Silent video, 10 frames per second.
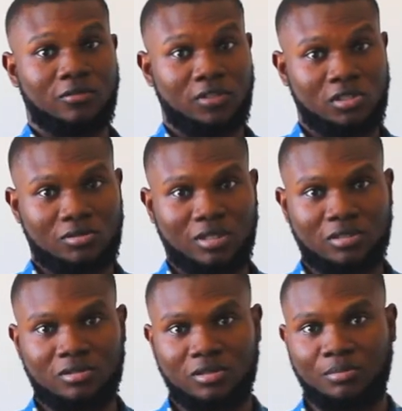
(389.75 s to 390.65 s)
of
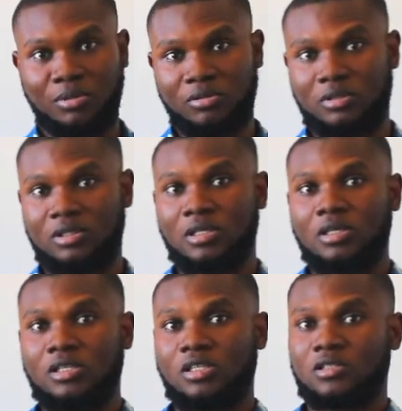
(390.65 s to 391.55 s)
ISOA study period
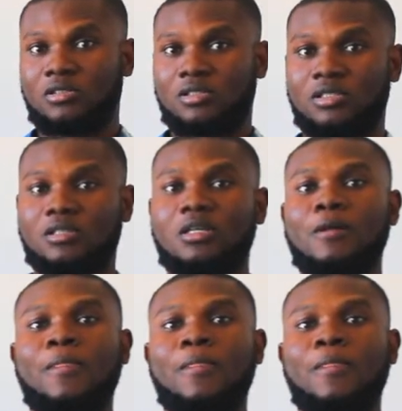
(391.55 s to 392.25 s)
in Georgia.